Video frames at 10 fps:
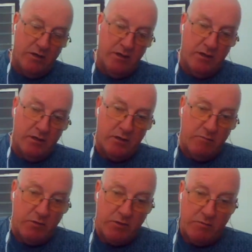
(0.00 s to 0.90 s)
Don't
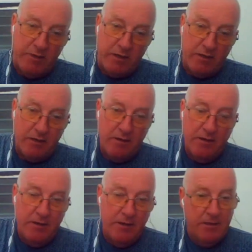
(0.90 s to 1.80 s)
bother about it.
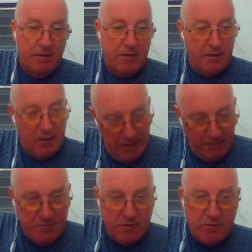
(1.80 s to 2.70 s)
The
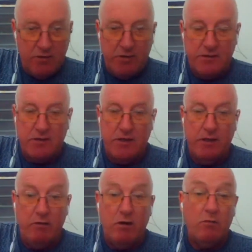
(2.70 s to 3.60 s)
left side is
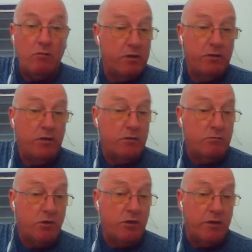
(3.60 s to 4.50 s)
saying, oh well, you need to
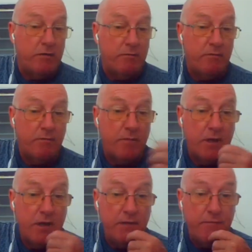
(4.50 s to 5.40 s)
buy an
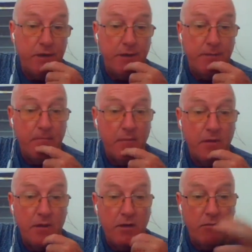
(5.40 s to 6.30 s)
EV.
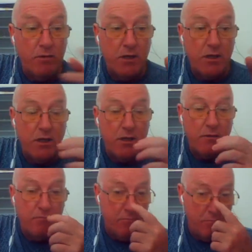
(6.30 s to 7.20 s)
You know, you can't.
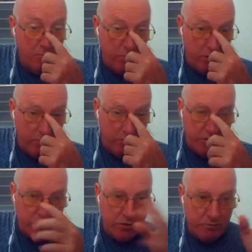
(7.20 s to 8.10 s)
Like, we've
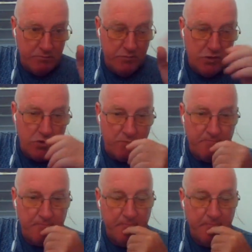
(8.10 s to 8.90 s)
just got to stop